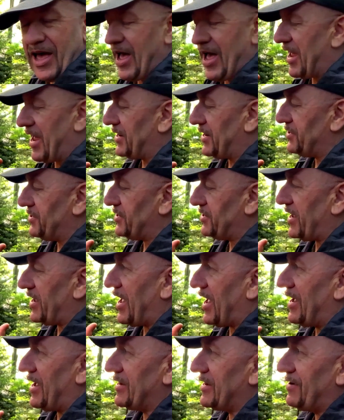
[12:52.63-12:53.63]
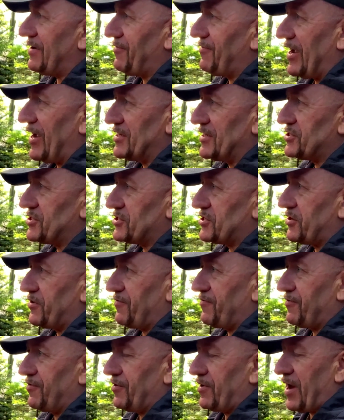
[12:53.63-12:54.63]
and I have asked
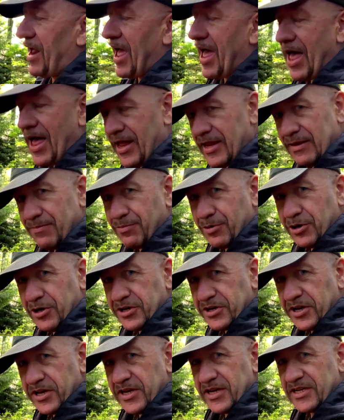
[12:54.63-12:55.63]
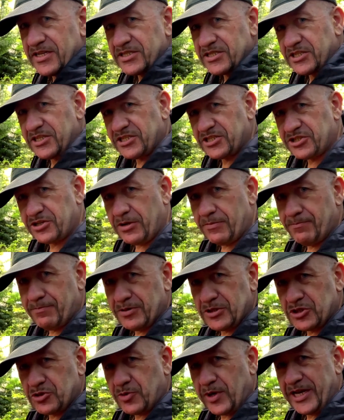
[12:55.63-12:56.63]
for a hybrid system
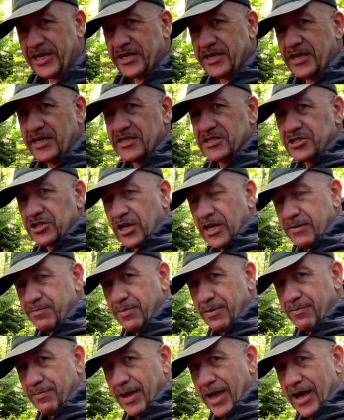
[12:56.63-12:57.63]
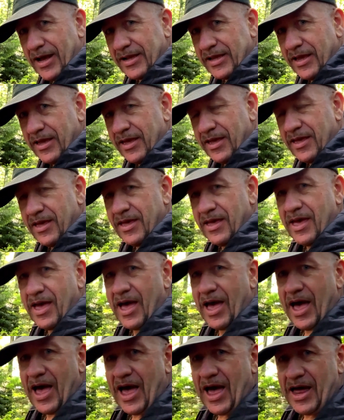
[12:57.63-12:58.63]
between a sleeping bag
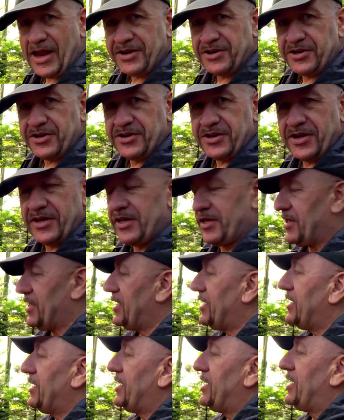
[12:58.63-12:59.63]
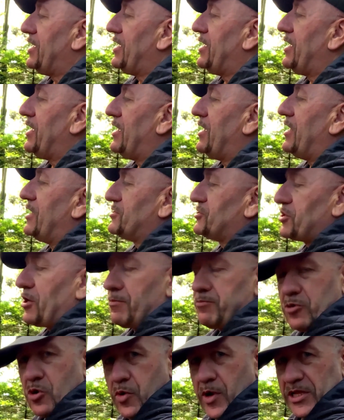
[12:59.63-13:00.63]
and a
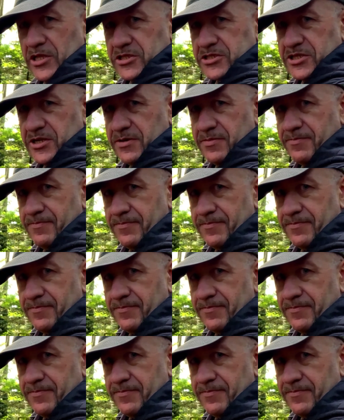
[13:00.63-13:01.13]
top quilt.